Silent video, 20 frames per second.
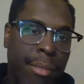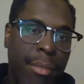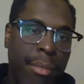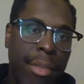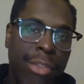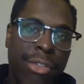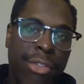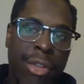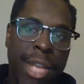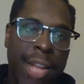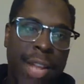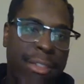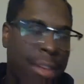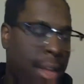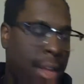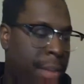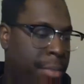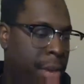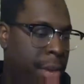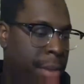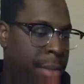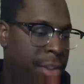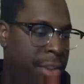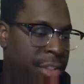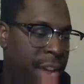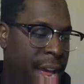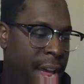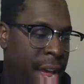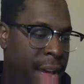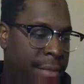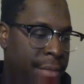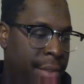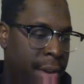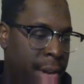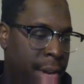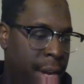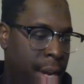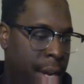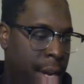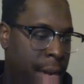So that's all I pretty much have.
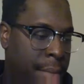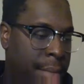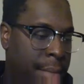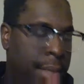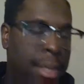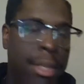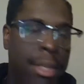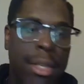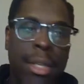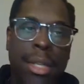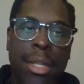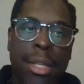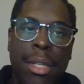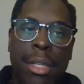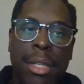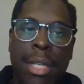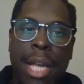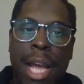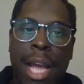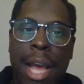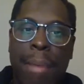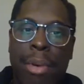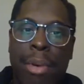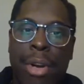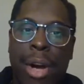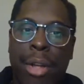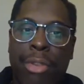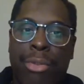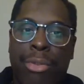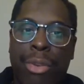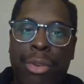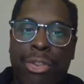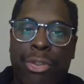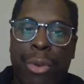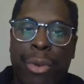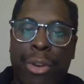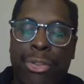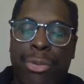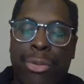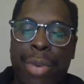I'm gonna call this one
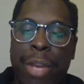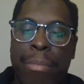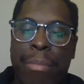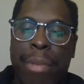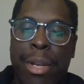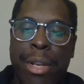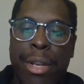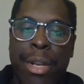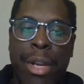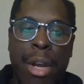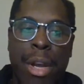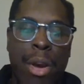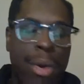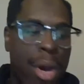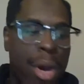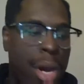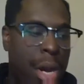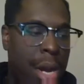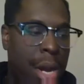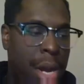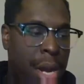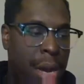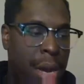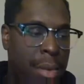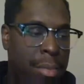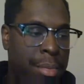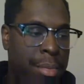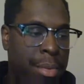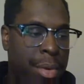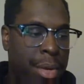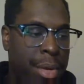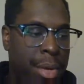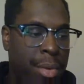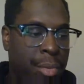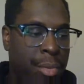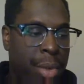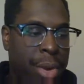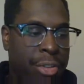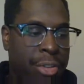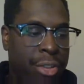short and sweet, but
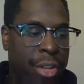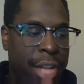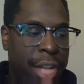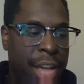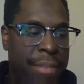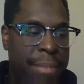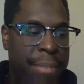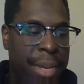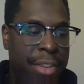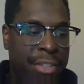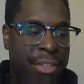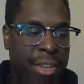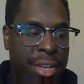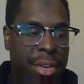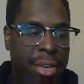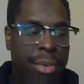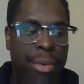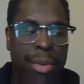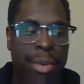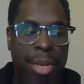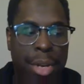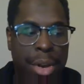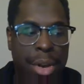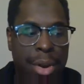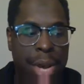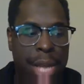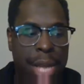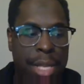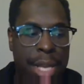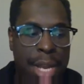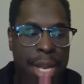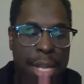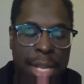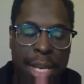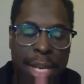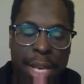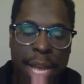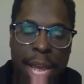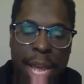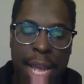what does your life mean to you? At the end
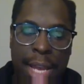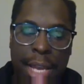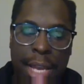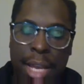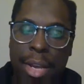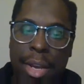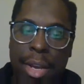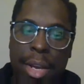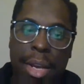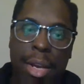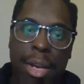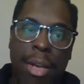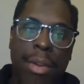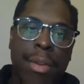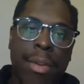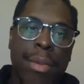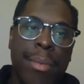of the day,